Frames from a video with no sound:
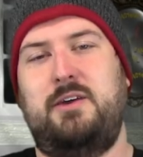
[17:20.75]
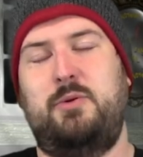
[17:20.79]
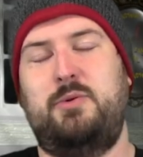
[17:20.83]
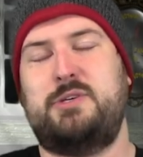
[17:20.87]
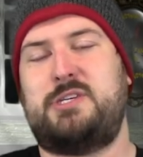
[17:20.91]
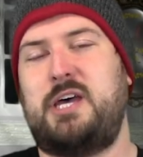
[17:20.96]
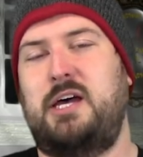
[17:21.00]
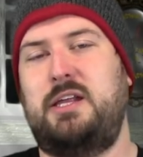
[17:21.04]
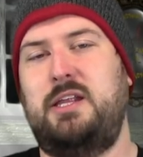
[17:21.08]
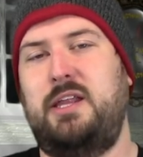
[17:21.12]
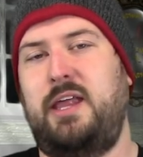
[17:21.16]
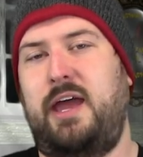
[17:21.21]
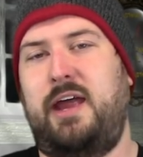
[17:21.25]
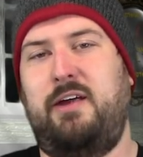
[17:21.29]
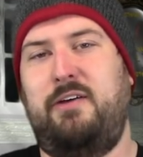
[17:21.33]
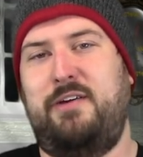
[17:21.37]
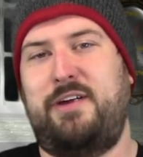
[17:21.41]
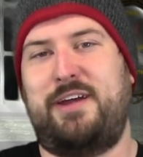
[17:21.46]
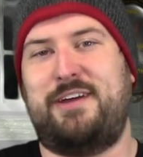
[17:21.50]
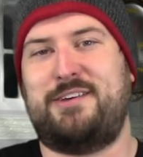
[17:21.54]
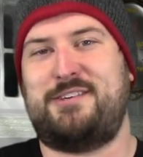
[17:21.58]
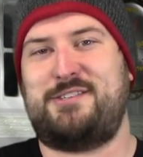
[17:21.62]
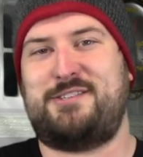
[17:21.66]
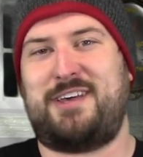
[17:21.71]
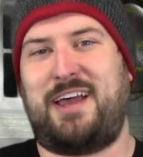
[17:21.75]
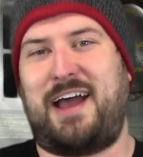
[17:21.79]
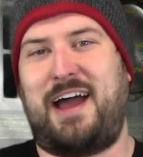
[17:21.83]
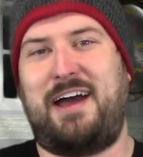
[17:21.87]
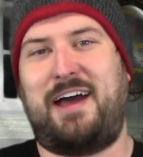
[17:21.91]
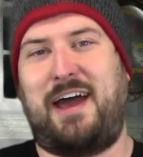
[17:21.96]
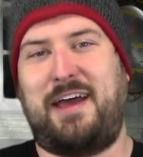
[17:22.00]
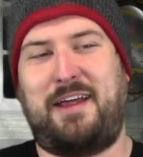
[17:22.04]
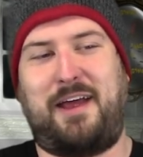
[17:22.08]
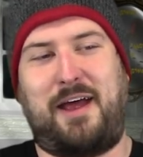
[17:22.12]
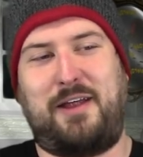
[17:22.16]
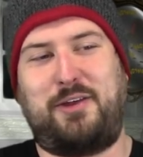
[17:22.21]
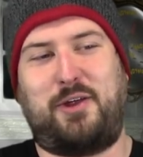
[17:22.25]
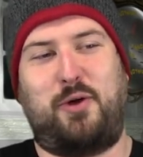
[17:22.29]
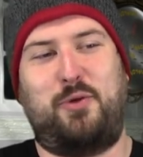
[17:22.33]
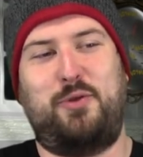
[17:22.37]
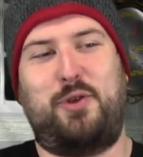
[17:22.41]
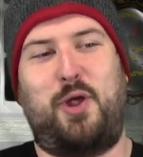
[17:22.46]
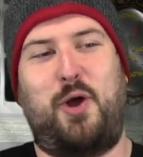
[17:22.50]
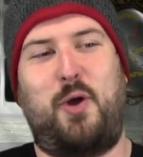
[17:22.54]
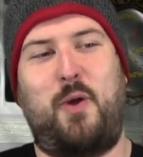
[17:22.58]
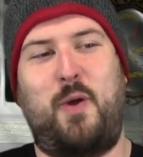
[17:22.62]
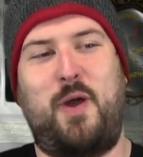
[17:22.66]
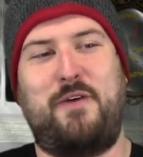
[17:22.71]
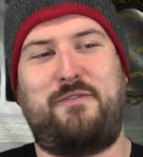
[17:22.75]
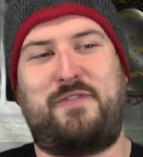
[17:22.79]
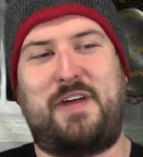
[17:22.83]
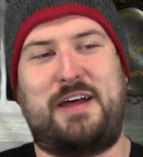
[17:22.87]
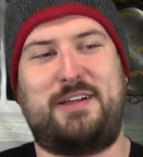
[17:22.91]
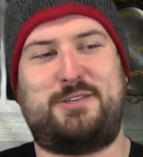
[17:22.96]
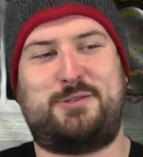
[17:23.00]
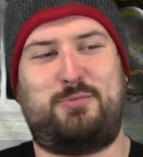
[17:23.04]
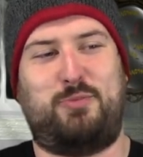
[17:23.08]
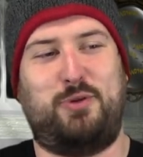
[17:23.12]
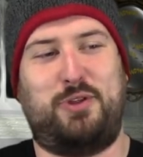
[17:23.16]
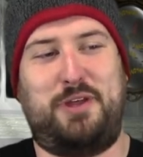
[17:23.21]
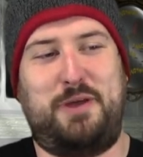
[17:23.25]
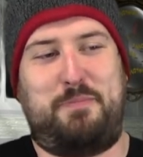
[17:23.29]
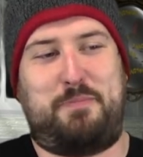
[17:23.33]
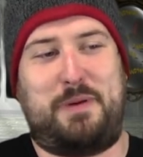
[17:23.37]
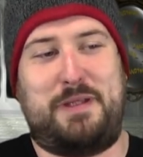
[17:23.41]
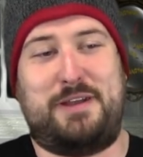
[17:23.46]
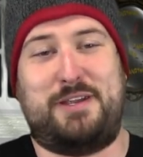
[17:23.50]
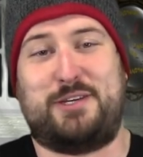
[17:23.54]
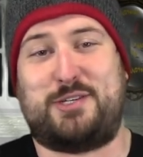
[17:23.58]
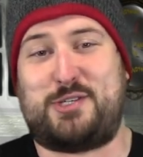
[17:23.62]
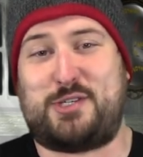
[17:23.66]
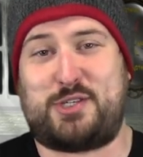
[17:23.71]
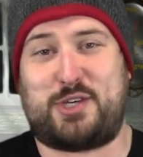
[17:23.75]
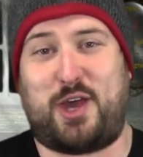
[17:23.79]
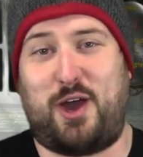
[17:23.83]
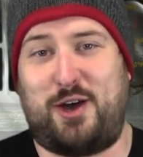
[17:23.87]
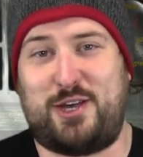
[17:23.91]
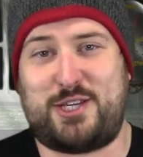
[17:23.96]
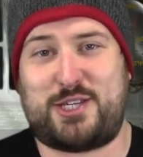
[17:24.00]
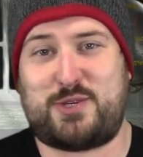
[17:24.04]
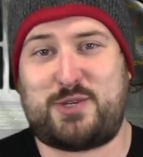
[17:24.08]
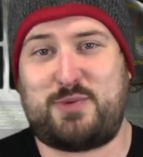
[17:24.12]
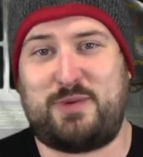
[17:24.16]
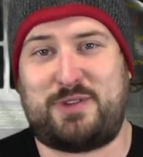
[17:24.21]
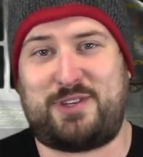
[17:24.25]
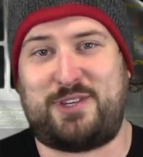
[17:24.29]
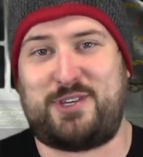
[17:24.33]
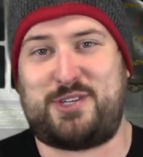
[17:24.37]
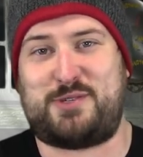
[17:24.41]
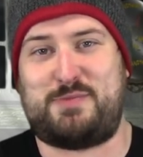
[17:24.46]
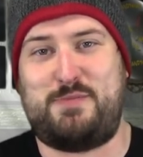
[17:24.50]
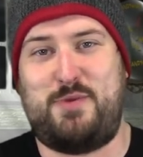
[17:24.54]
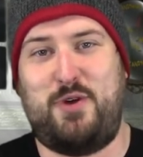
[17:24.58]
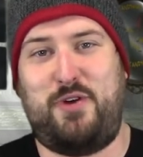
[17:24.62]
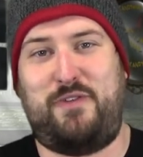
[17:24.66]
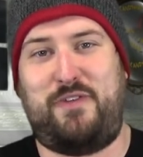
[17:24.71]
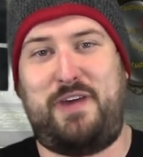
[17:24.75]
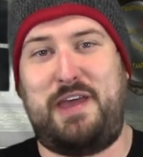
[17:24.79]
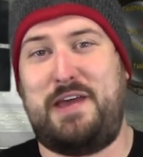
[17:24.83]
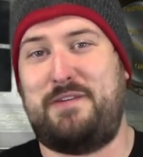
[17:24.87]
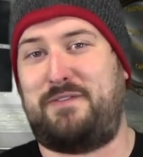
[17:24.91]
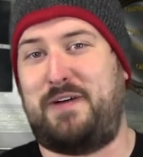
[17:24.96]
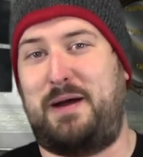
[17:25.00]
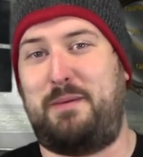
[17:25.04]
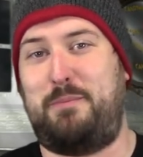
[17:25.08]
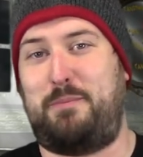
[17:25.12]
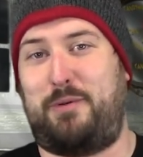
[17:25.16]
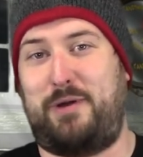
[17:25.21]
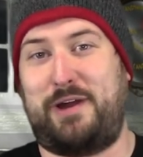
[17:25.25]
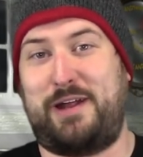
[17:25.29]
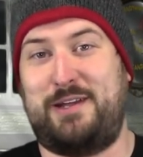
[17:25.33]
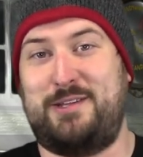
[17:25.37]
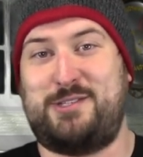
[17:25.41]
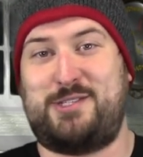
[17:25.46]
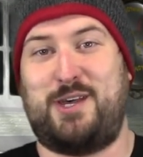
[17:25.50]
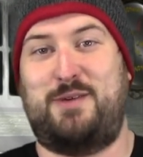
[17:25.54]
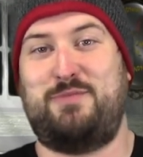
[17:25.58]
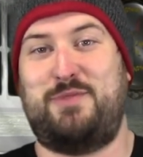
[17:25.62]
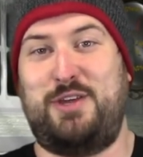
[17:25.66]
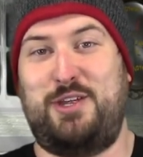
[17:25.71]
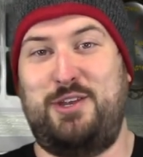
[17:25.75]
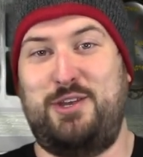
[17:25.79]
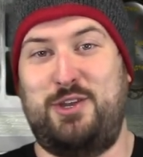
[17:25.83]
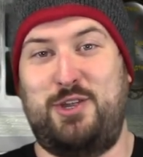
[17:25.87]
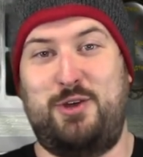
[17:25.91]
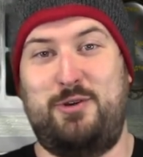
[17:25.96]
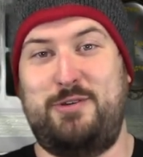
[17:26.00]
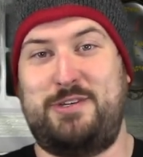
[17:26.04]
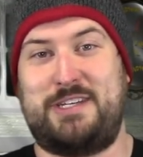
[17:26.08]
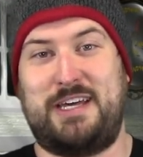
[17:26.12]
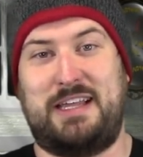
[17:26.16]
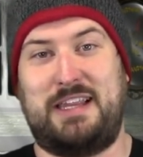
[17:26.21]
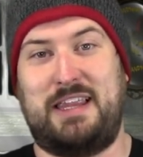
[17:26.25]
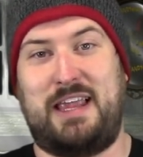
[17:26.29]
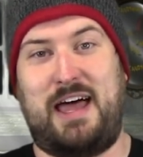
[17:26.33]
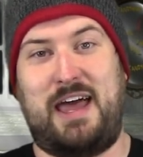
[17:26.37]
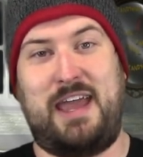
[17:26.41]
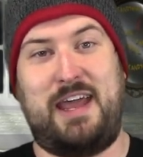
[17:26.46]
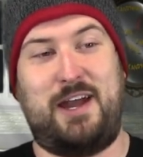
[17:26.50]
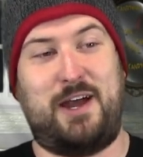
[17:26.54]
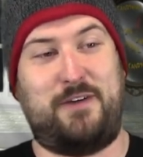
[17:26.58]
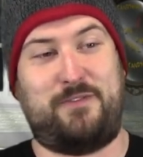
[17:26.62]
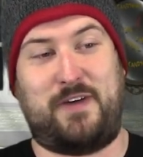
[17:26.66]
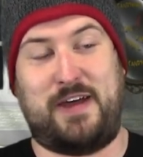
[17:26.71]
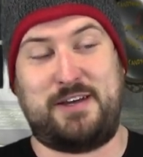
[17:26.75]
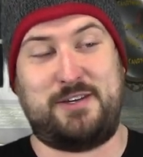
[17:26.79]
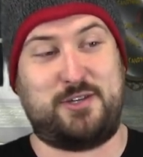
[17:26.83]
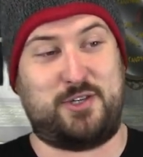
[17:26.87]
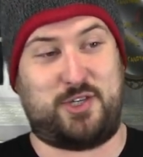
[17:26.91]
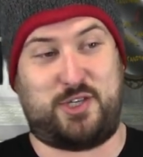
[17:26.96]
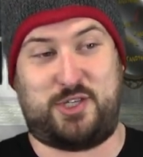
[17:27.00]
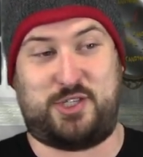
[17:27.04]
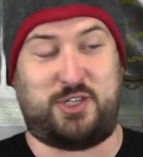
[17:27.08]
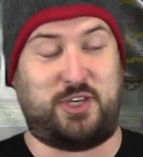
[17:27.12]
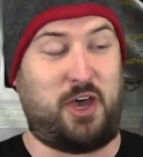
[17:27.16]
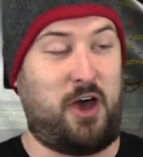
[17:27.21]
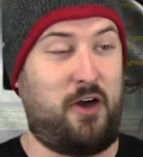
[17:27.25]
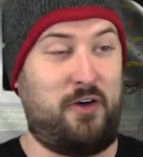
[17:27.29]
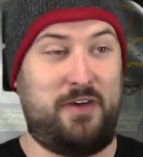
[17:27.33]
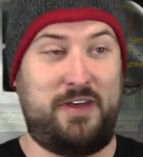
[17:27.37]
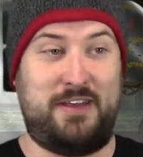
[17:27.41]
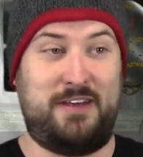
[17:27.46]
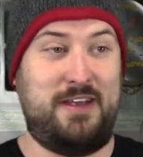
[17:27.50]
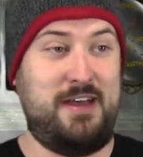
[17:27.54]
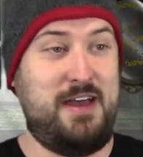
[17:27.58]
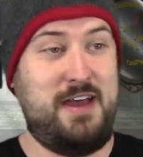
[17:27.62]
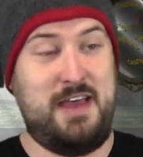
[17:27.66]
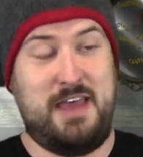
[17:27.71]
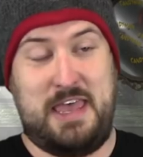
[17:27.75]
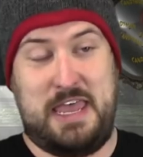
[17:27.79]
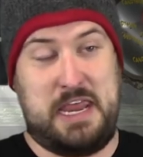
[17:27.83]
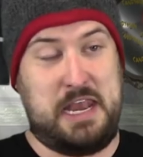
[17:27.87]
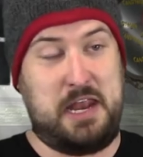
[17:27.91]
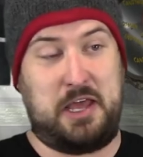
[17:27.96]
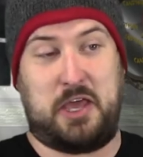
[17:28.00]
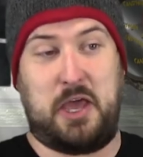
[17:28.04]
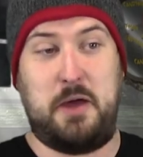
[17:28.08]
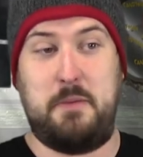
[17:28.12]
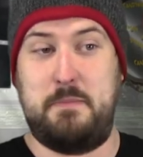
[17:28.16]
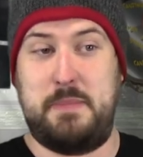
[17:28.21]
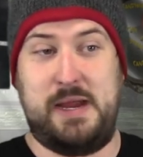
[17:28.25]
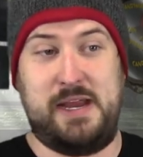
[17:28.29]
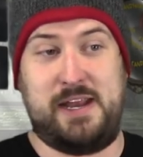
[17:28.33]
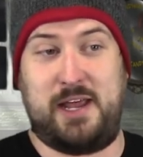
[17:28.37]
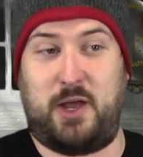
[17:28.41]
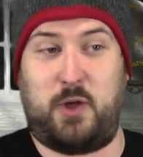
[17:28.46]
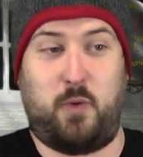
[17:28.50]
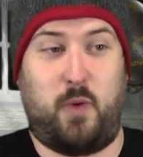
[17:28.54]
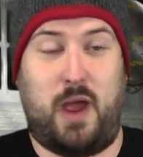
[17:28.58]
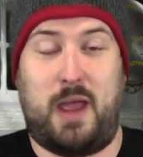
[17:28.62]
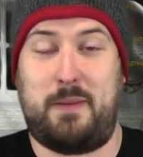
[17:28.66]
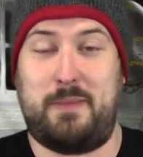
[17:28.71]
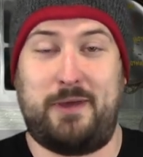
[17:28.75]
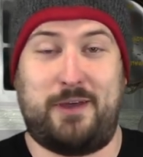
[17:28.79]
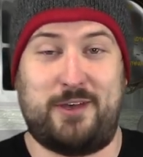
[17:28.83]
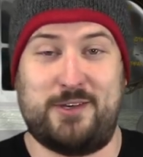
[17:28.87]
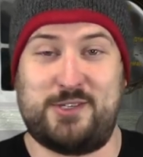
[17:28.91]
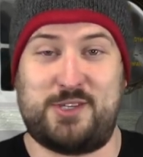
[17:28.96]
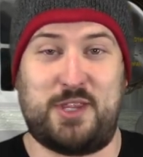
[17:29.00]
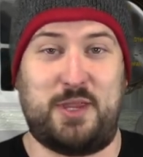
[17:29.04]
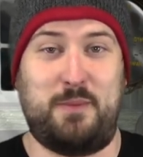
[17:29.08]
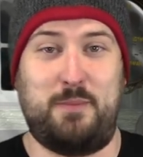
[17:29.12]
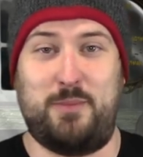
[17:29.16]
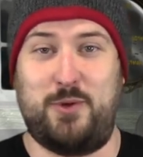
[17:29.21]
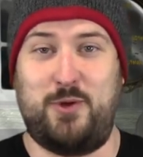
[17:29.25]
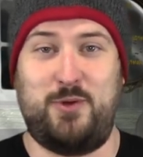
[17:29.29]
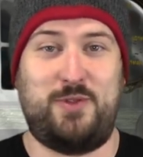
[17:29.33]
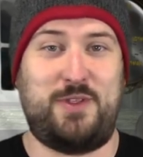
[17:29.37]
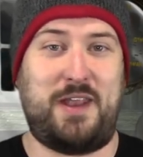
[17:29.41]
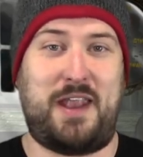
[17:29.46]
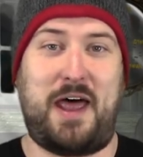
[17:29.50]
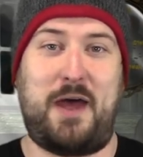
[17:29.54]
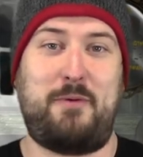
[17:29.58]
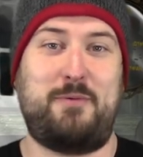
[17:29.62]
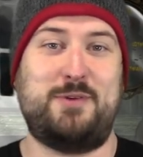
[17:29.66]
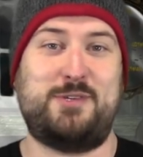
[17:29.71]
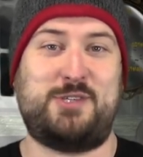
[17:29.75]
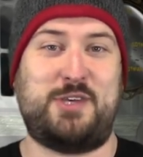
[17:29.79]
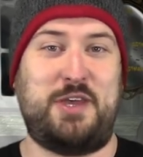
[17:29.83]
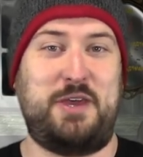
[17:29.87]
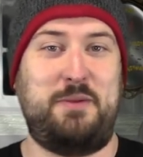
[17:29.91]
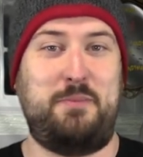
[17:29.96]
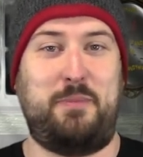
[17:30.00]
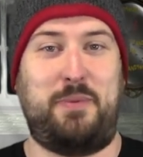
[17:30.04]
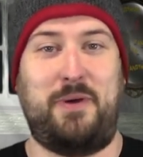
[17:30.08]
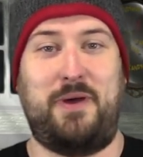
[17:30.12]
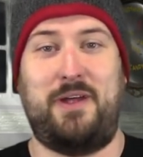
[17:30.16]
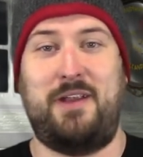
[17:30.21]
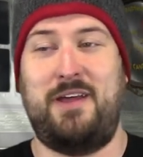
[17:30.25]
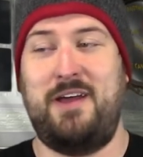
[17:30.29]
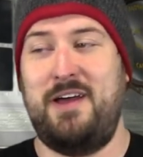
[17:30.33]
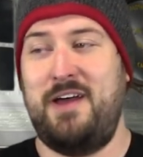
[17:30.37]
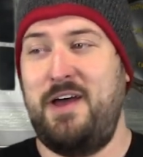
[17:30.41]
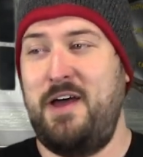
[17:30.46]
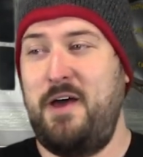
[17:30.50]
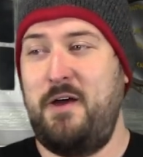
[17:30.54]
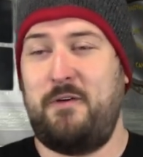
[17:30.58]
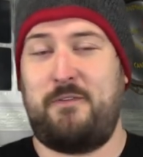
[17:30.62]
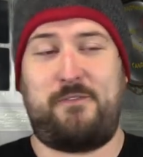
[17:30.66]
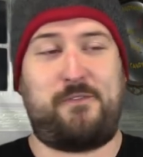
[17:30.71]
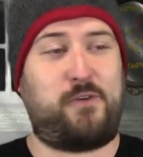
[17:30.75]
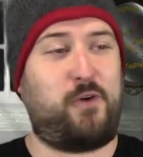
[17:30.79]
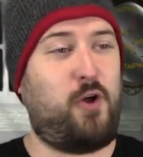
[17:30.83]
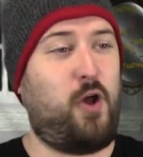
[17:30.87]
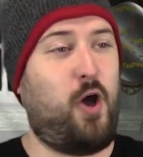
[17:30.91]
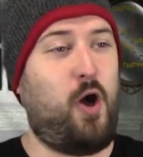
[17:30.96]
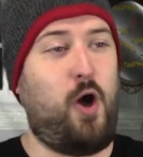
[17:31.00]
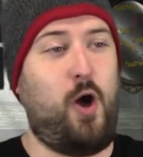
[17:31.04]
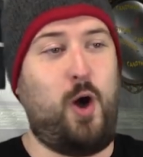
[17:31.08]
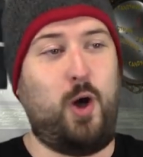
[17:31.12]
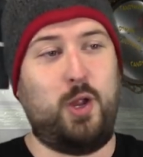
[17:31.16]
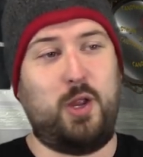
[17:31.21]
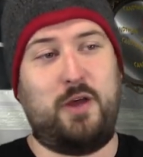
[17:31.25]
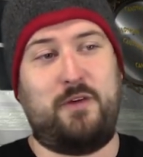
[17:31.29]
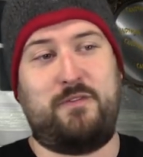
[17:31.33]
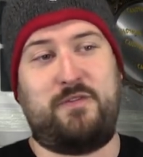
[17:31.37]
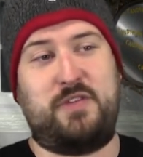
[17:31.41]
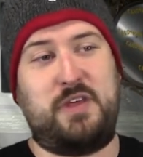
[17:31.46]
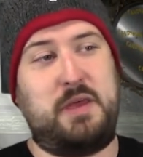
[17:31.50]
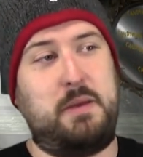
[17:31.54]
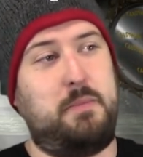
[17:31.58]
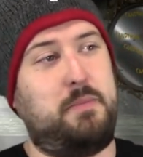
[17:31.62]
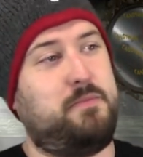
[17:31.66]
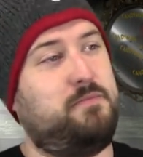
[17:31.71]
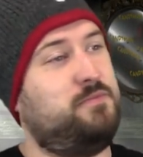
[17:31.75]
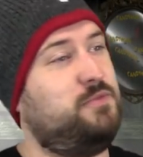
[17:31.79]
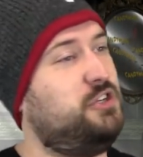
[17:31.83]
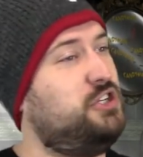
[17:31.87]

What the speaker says: It was hilarious. Like, I don't know if that's really been discussed with this movie, if I'm bringing something new to light, or if I just saw it in a comedic way because of the mood that I was in, but for all of the